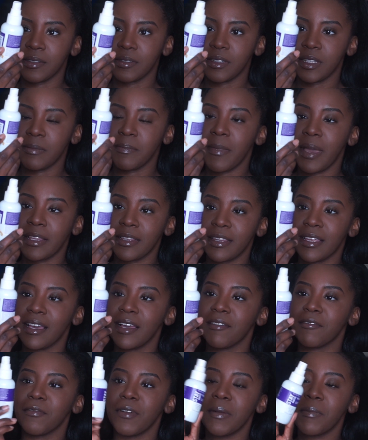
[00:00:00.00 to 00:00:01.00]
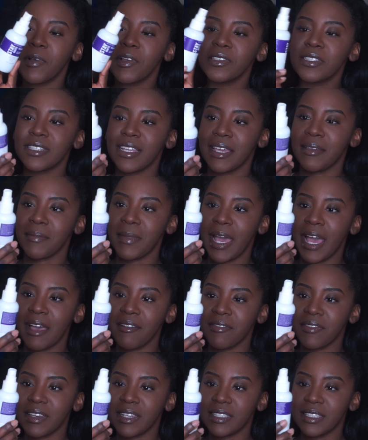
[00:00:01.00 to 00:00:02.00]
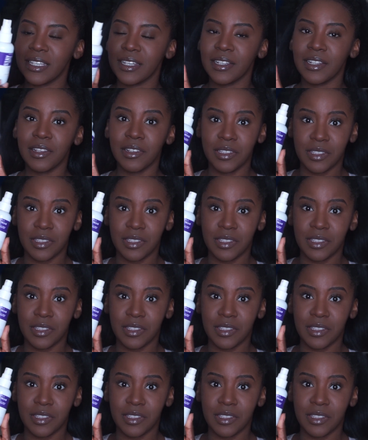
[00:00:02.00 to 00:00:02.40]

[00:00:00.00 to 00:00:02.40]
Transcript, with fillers: the Rimmel Stay Matte Fix and Glow.